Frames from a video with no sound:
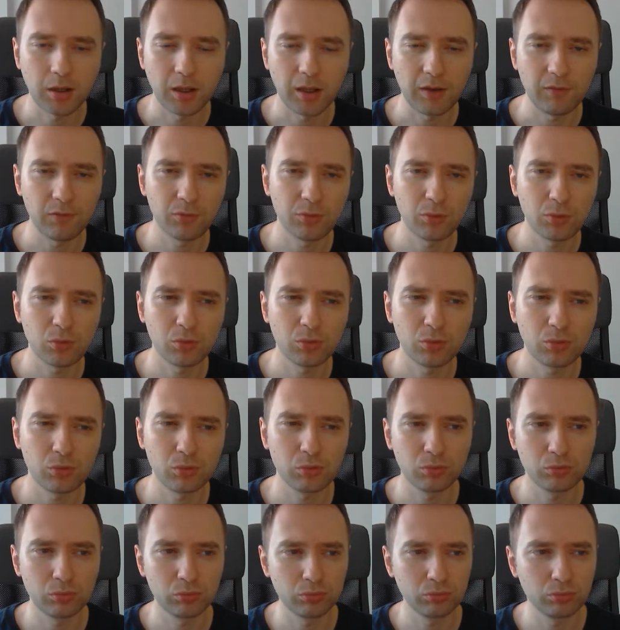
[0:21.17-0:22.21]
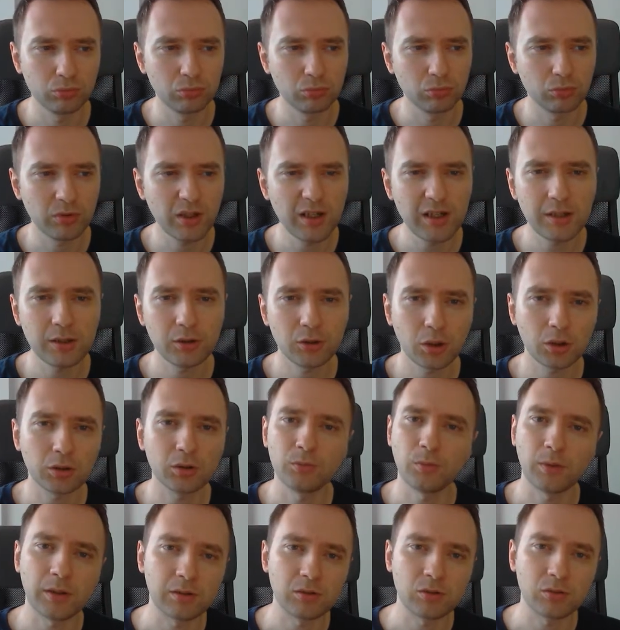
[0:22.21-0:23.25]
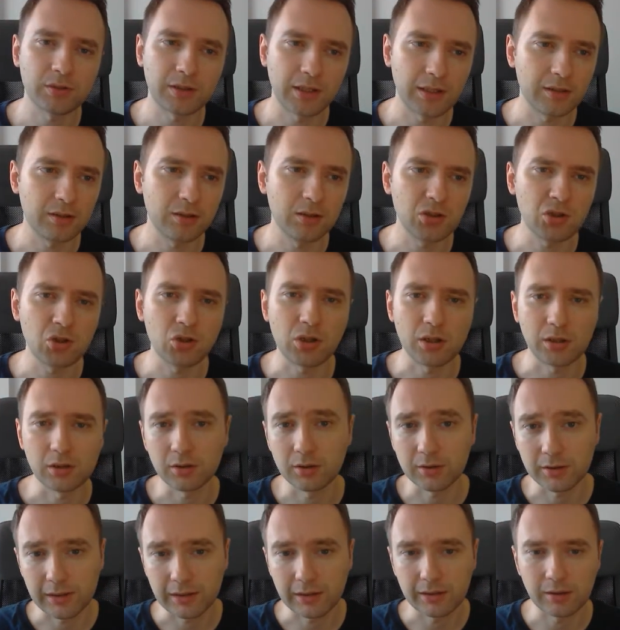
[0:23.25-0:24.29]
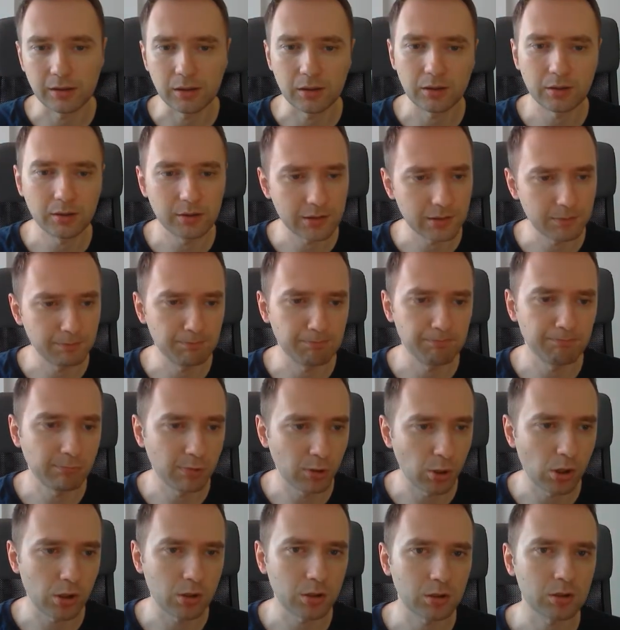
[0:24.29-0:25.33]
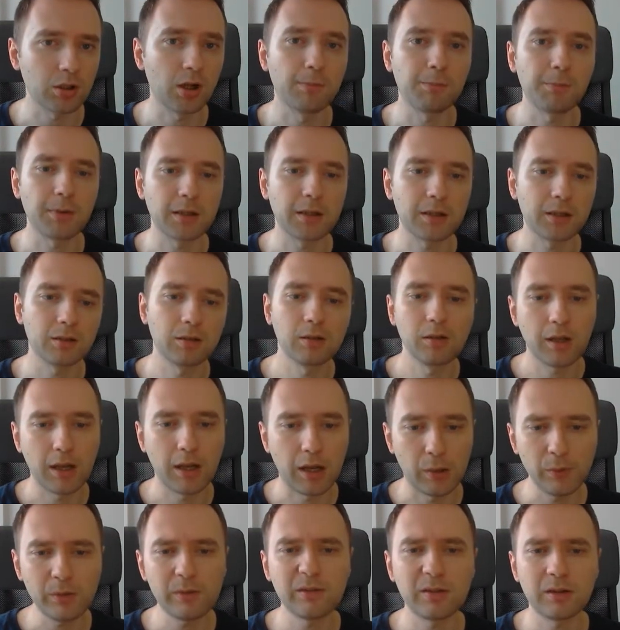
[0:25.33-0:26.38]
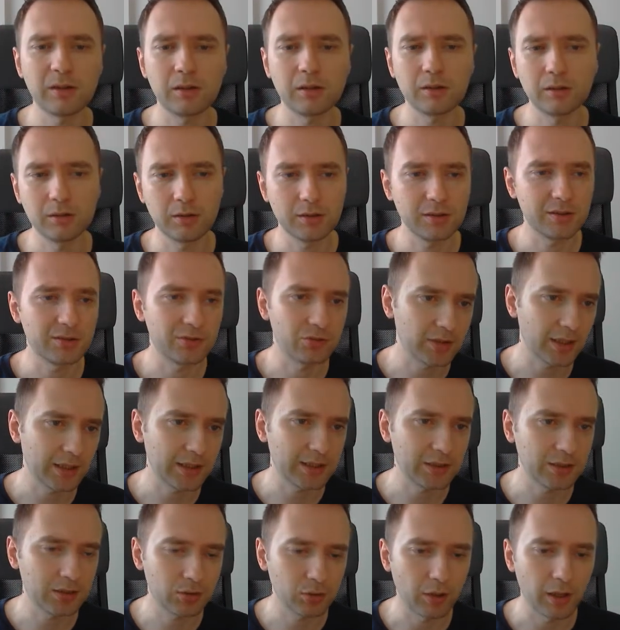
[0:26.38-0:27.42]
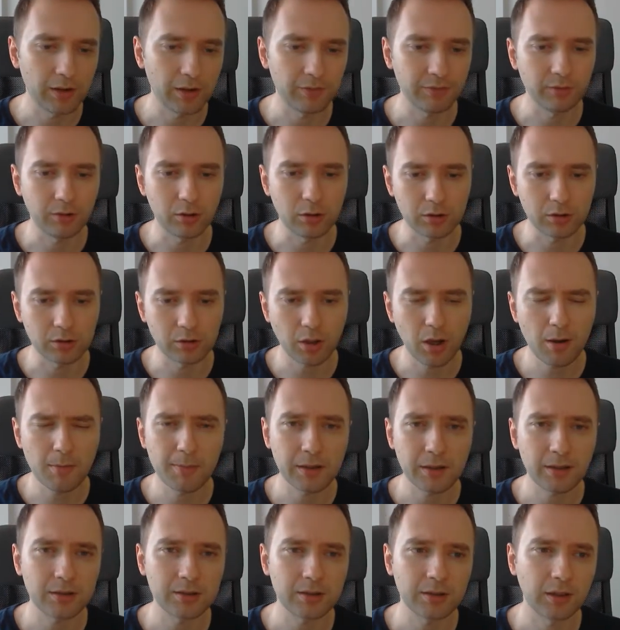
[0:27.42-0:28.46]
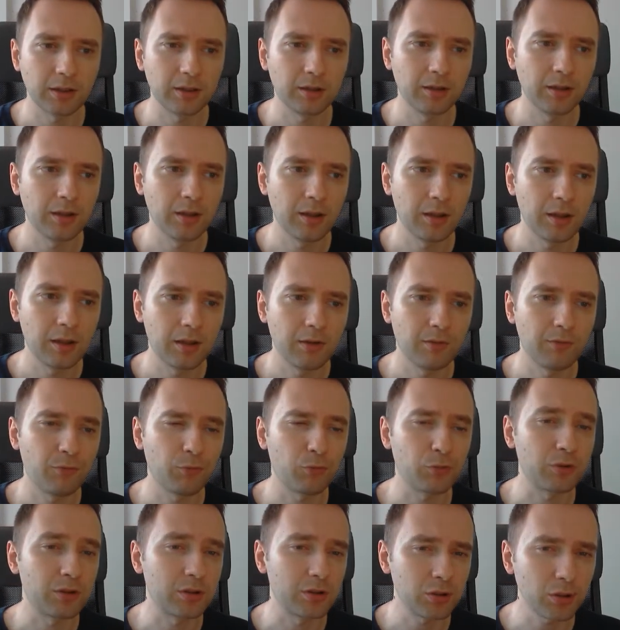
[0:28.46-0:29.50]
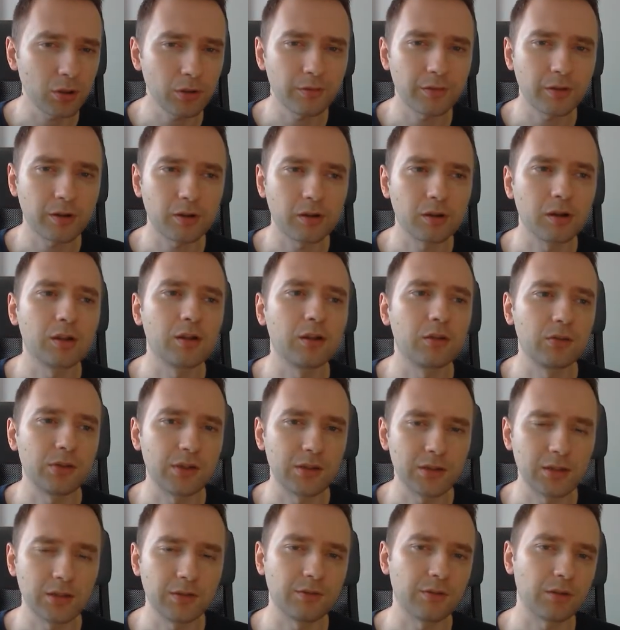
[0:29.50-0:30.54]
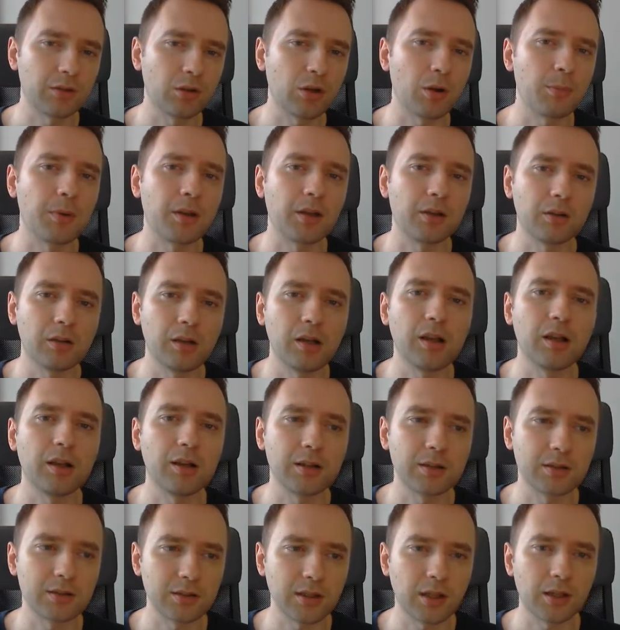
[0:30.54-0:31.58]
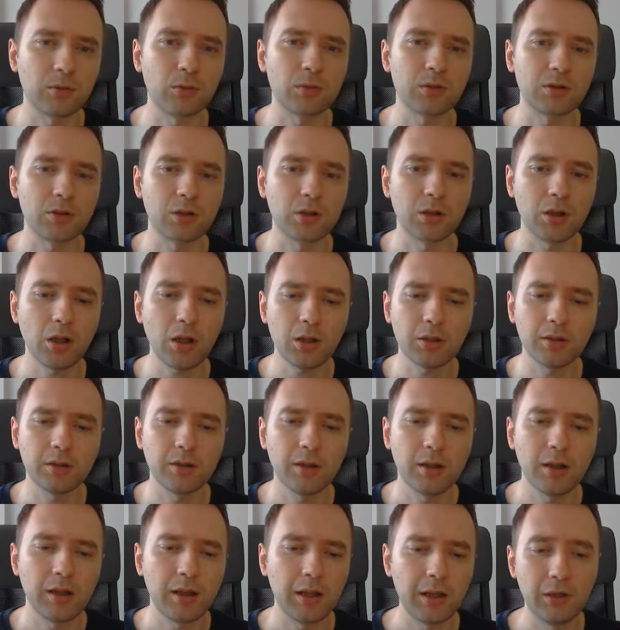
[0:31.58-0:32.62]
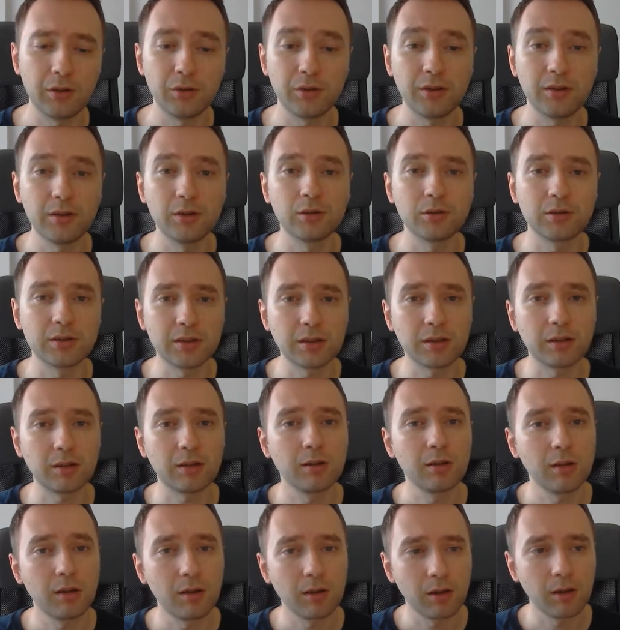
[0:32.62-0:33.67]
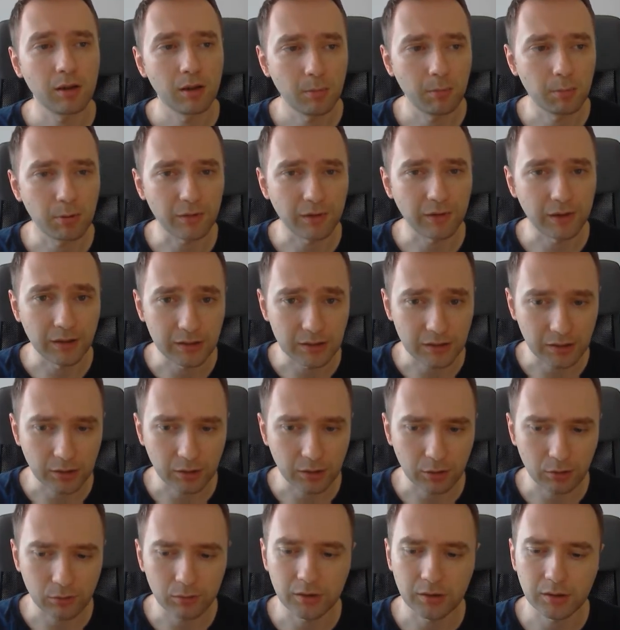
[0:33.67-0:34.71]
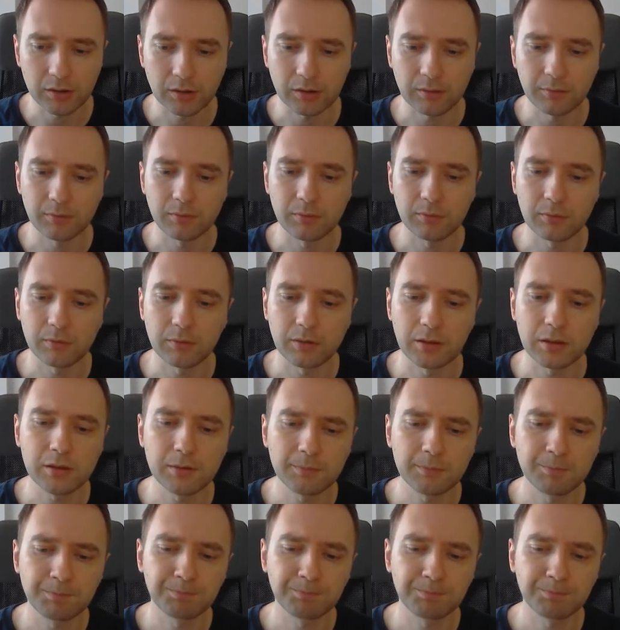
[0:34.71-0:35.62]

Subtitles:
If you really don't want to send this channel key and this long topic. However, it's nice to have long topics and for the server receive the topic and really understand what's going on and need to still provide security, right?